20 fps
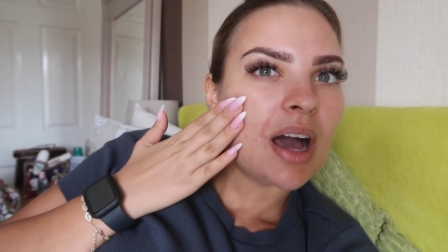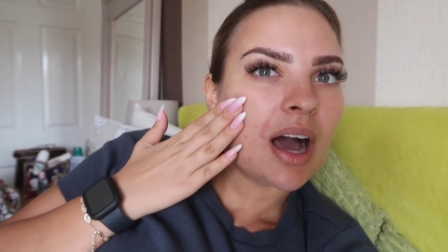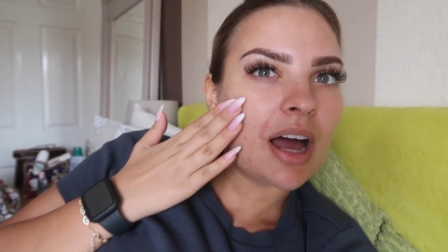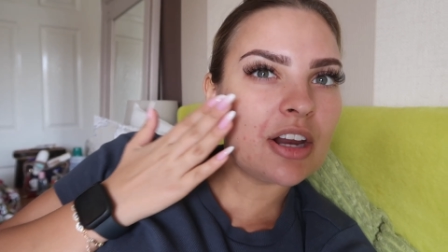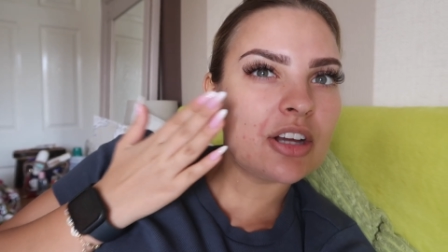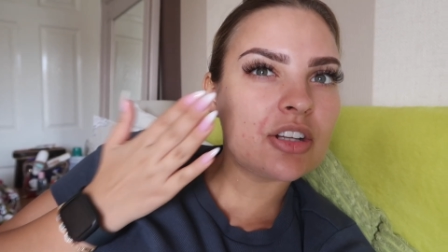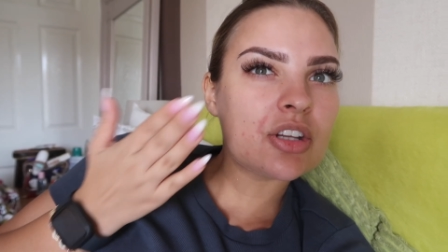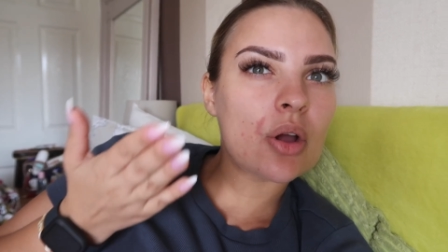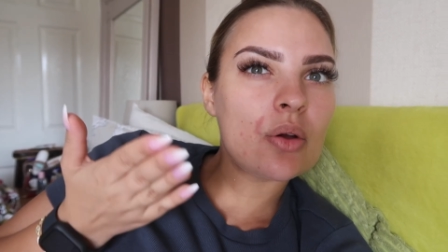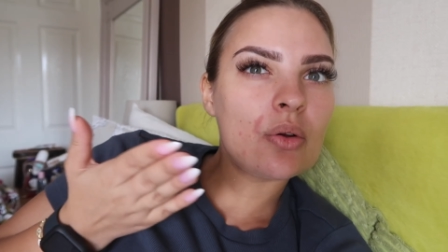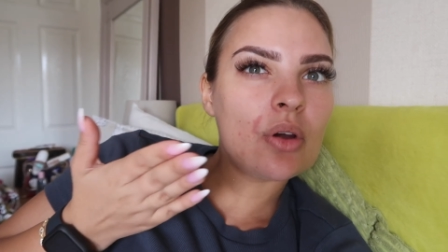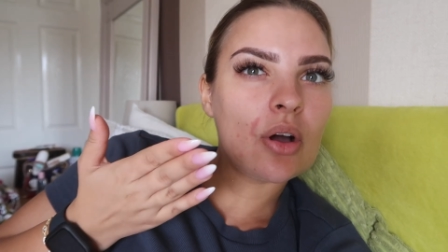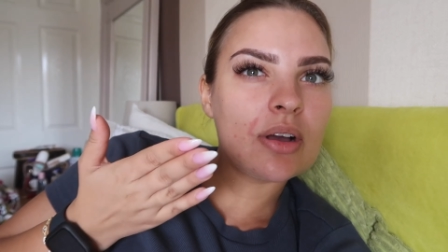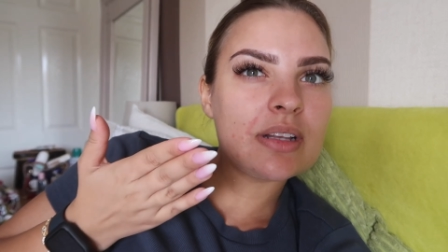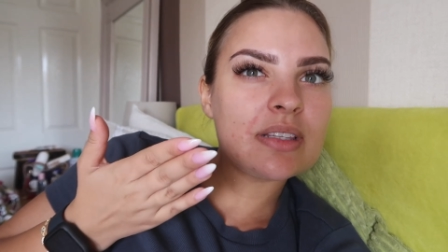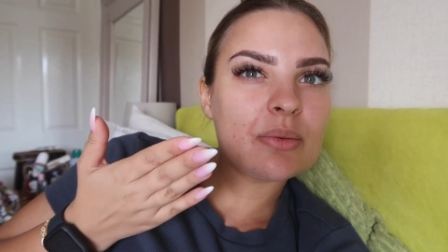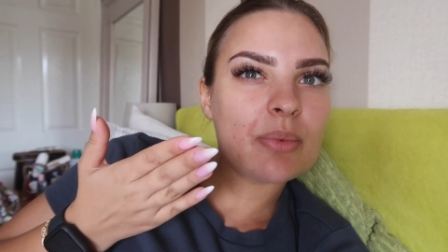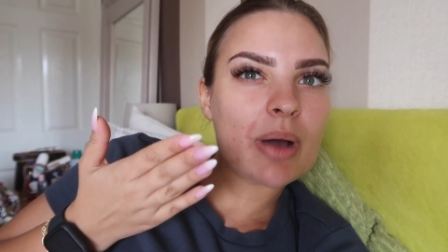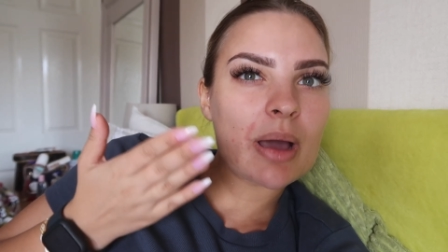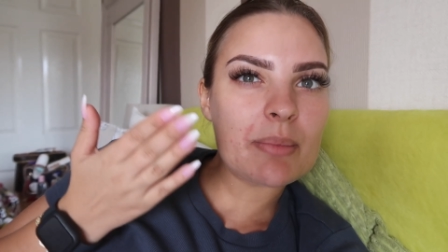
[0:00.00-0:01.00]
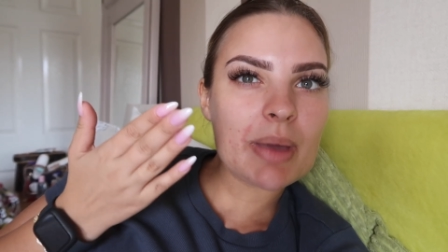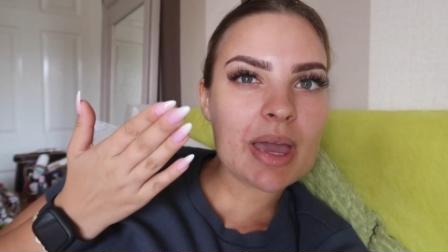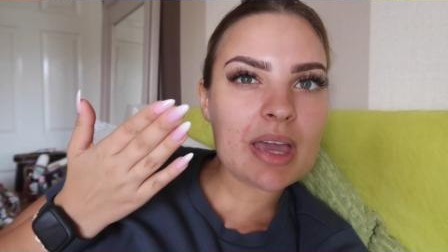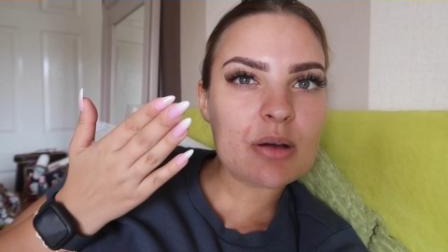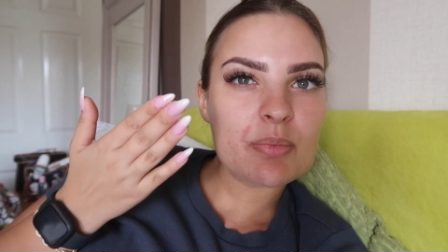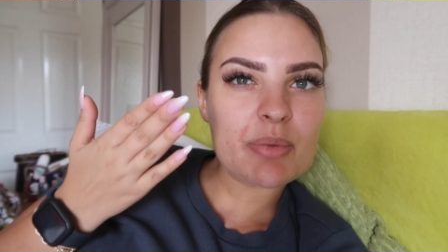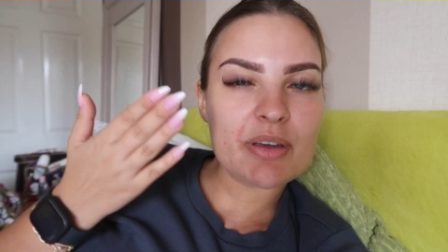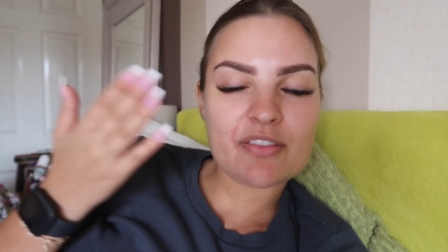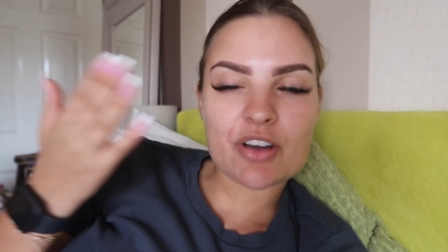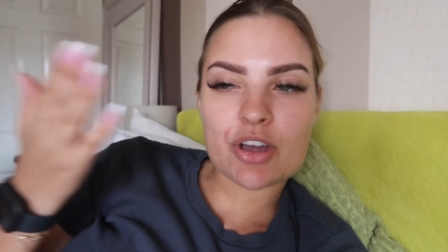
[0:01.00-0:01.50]
And I don't like to wear
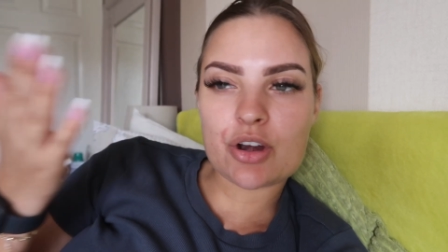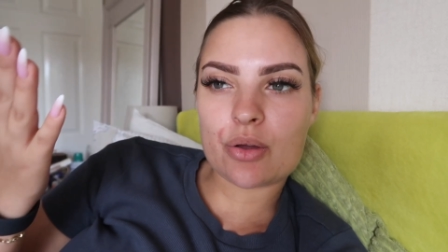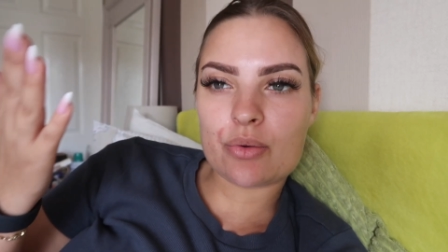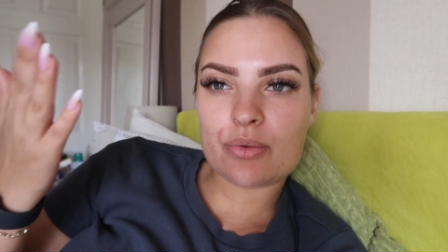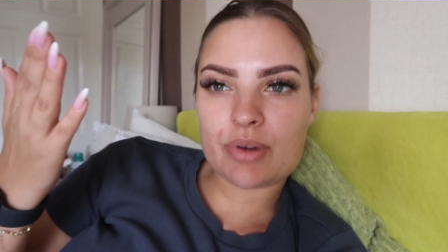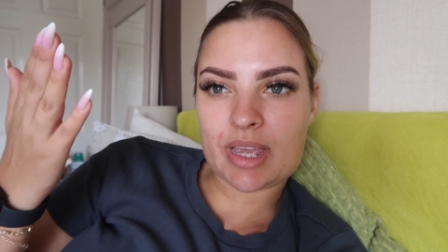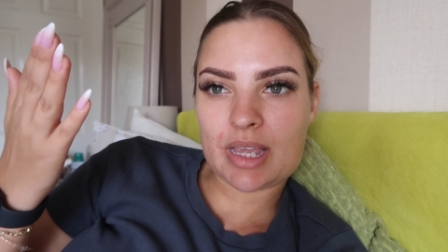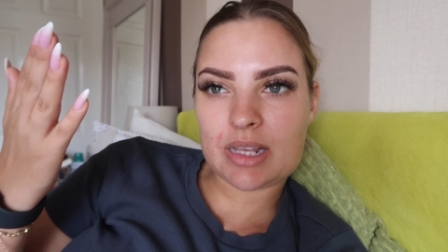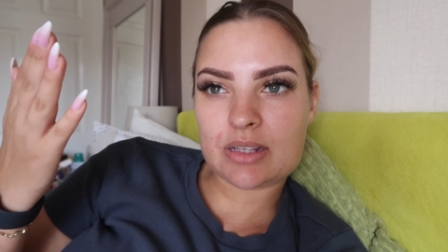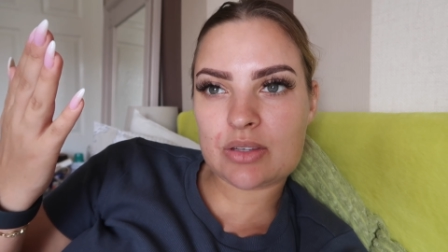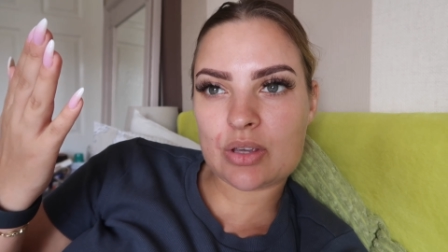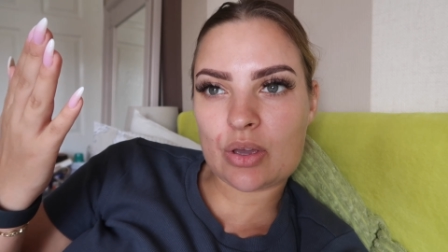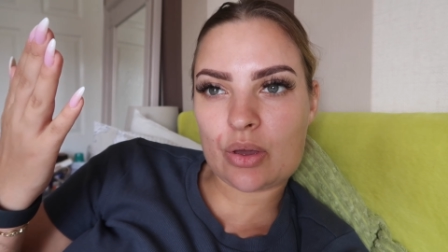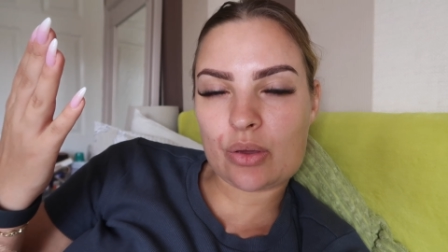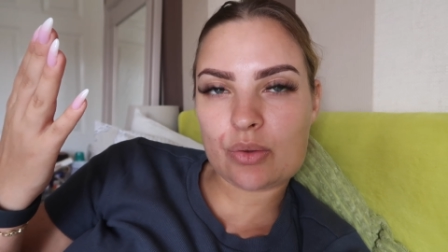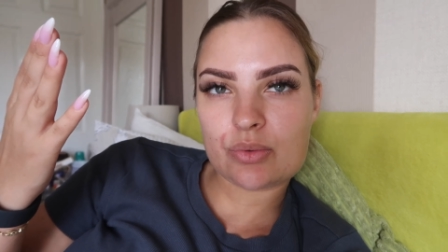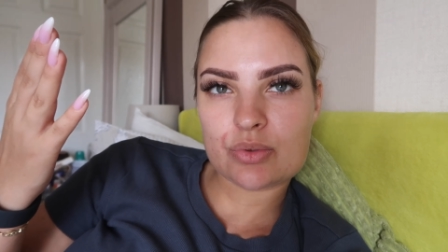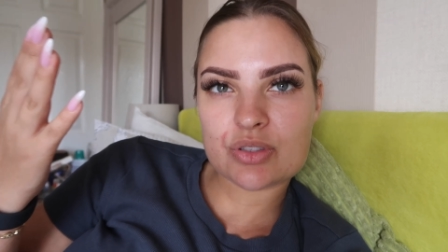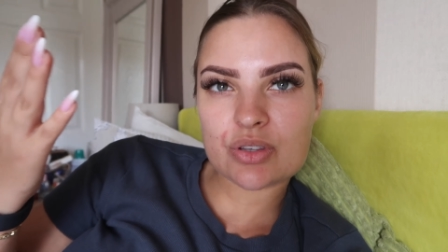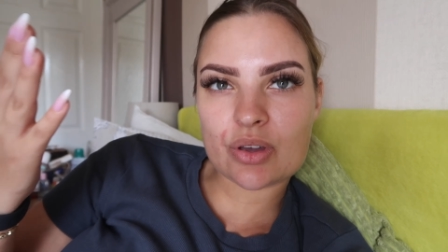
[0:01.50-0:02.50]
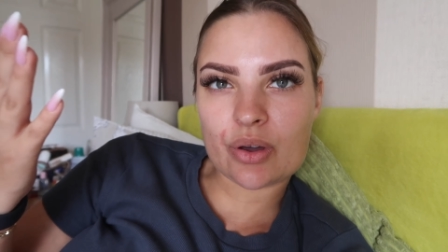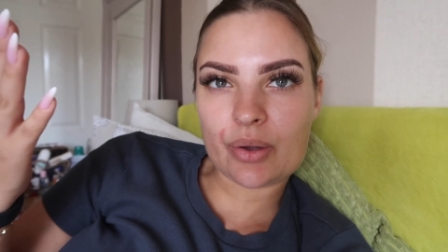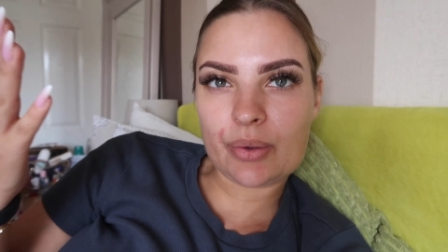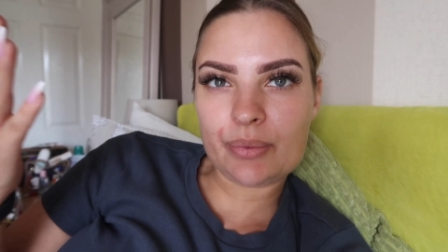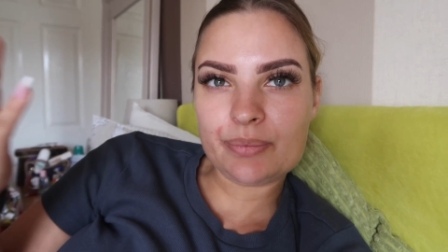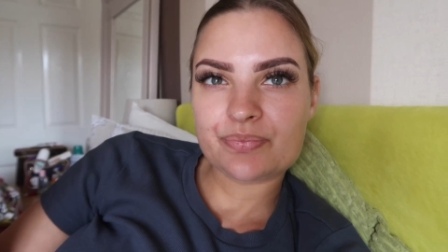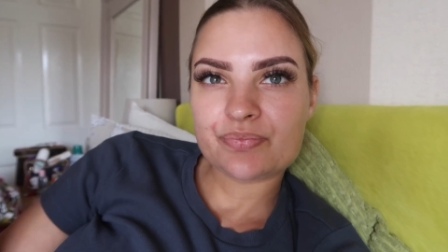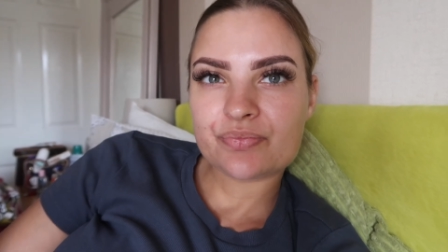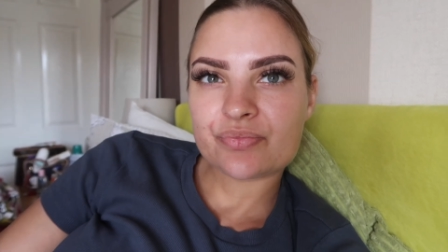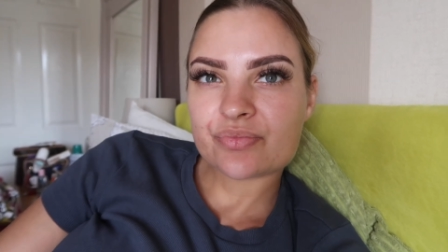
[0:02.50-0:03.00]
makeup if I don't need to, so